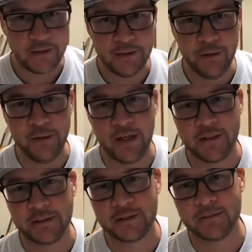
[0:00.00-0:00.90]
Who
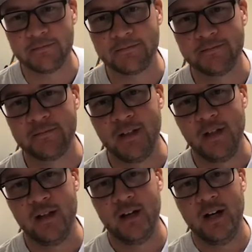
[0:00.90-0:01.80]
knows?
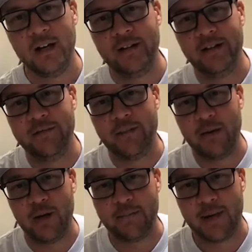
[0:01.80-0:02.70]
I don't know if my
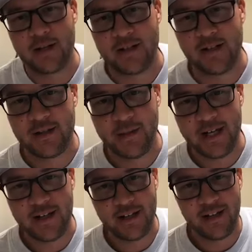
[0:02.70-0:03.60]
webmaster has
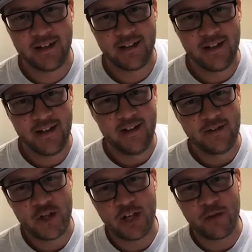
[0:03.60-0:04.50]
made
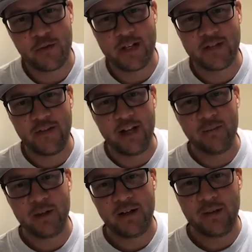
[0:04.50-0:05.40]
JQThreads
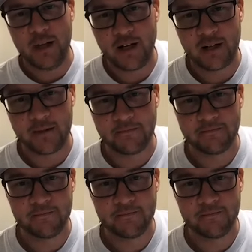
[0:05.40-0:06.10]
available in America.